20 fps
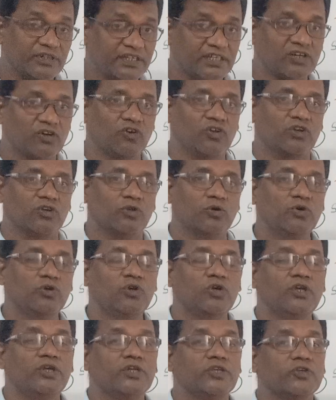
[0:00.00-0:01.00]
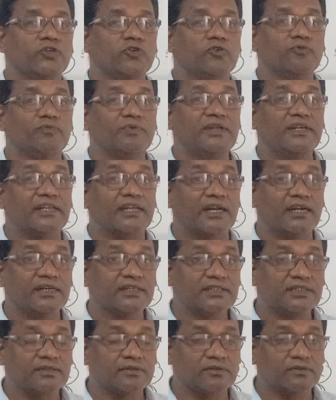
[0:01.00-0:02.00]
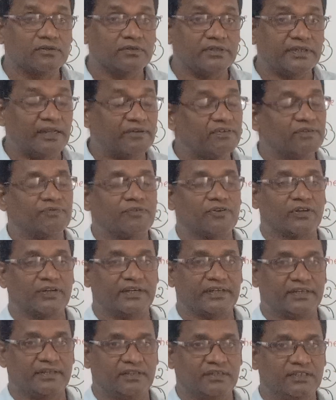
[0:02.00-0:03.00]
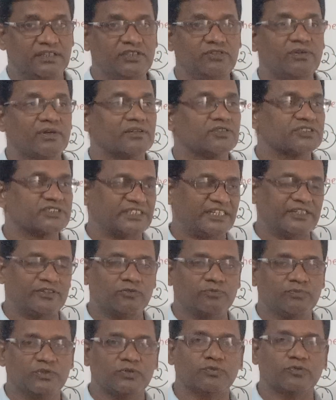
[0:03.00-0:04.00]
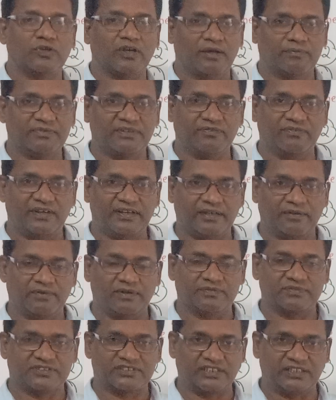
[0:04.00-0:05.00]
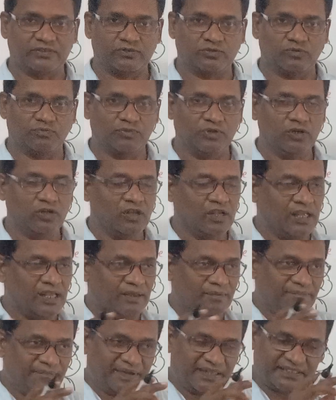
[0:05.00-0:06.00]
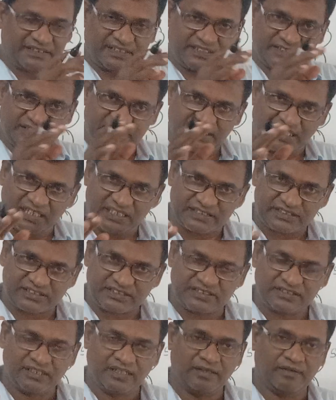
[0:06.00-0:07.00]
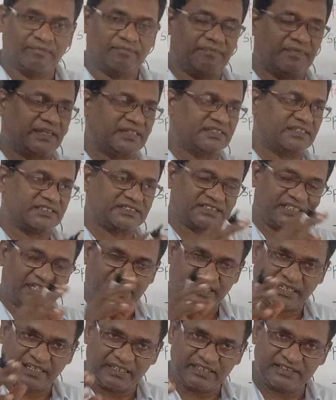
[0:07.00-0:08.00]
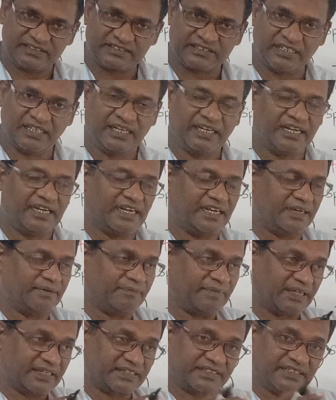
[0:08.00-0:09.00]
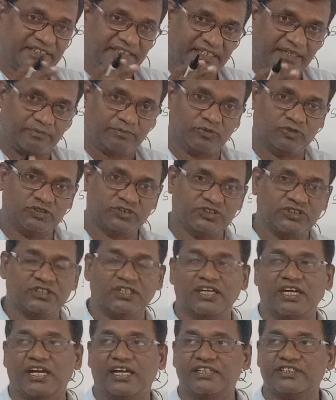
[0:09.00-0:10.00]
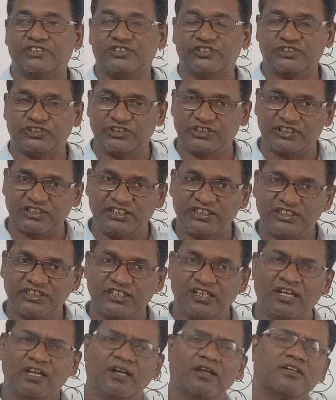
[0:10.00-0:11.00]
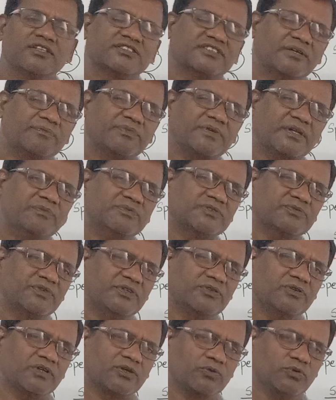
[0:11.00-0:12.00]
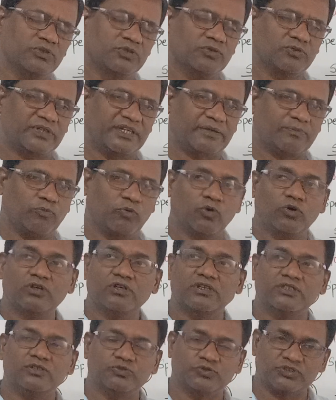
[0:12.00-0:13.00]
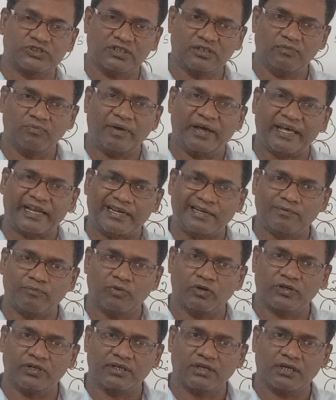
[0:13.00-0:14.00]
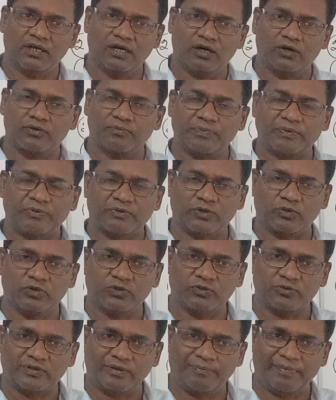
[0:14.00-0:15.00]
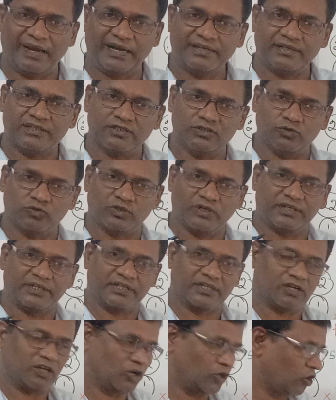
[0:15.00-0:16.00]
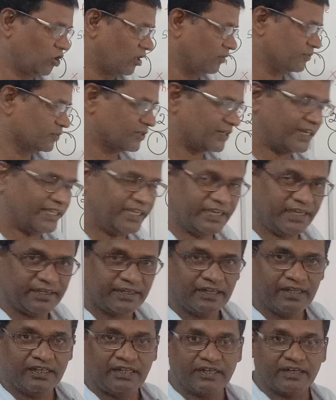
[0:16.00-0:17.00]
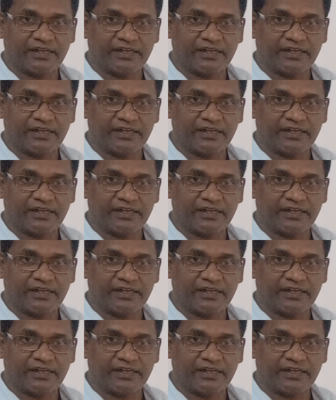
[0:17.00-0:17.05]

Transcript: recall, no, you will not never forget. In your study room, if you have the well developed study room, no, make the charts, make the circles and make the tables and stick it. Sometimes when you are going to get bored, you see early morning or before going to the bed, you can recall. All of you clear?